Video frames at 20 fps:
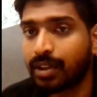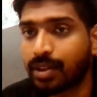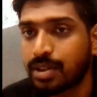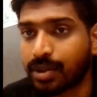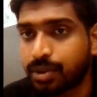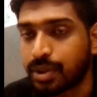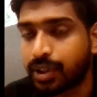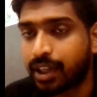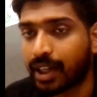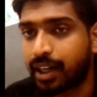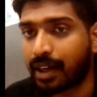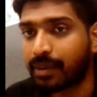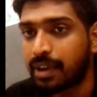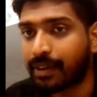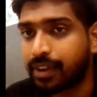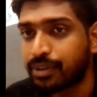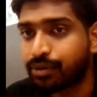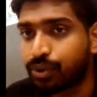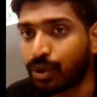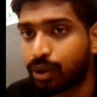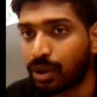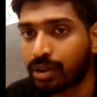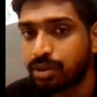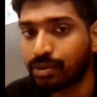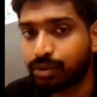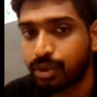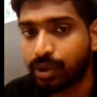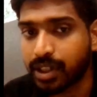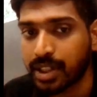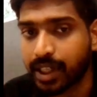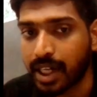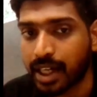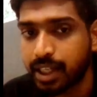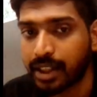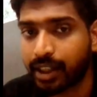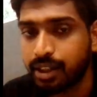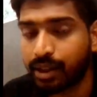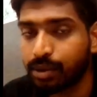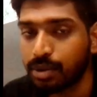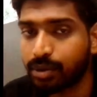So here I'm having 4. 4 is greater
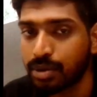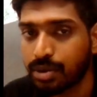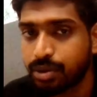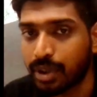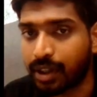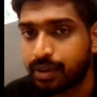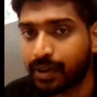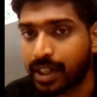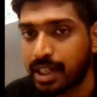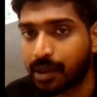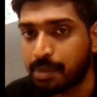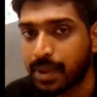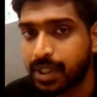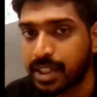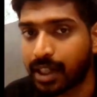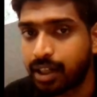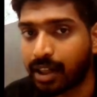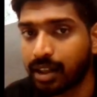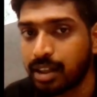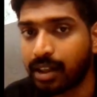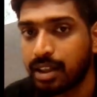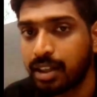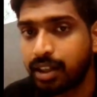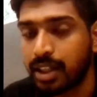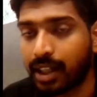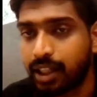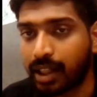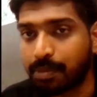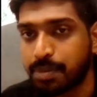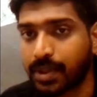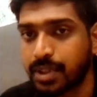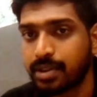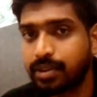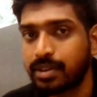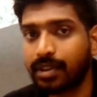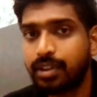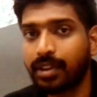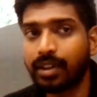than 2, so it will represent a ellipse.